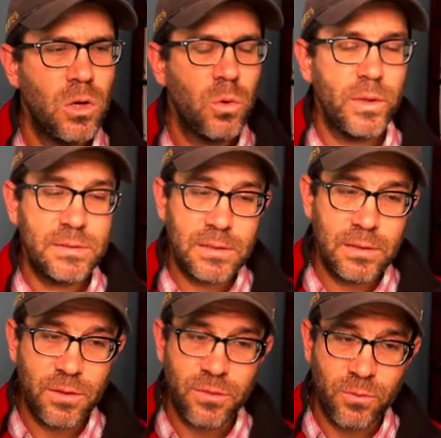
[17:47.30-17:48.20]
we see
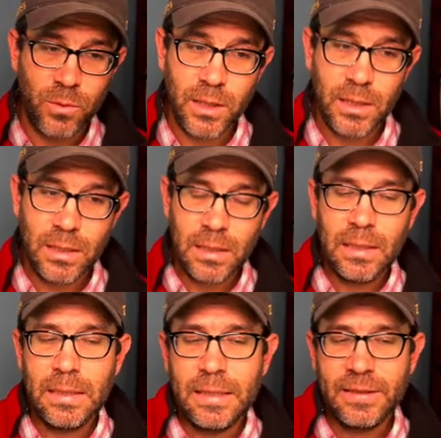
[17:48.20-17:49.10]
the 3
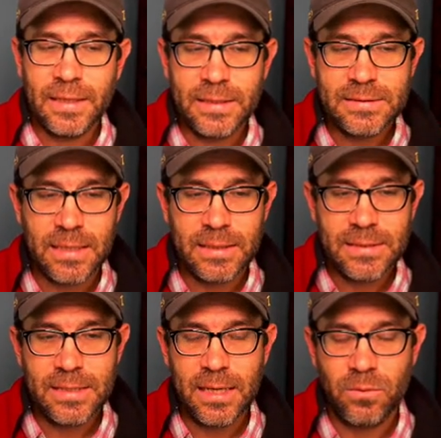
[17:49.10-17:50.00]
things that
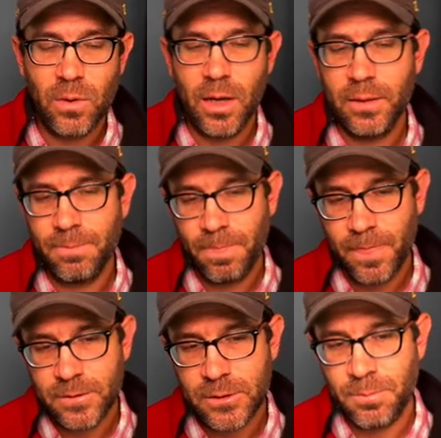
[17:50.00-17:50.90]
need to get run
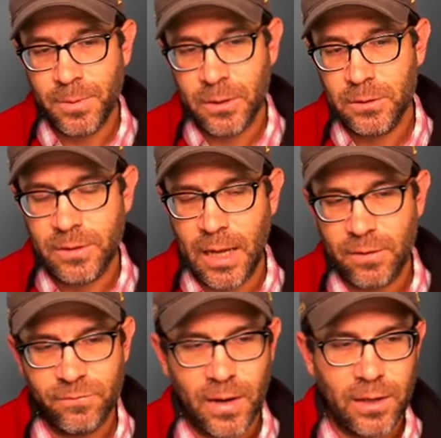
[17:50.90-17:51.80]
to build
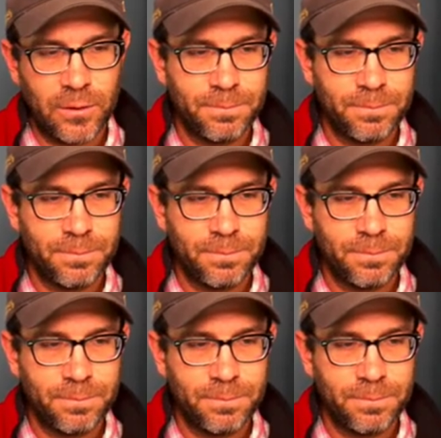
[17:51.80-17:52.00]
that file.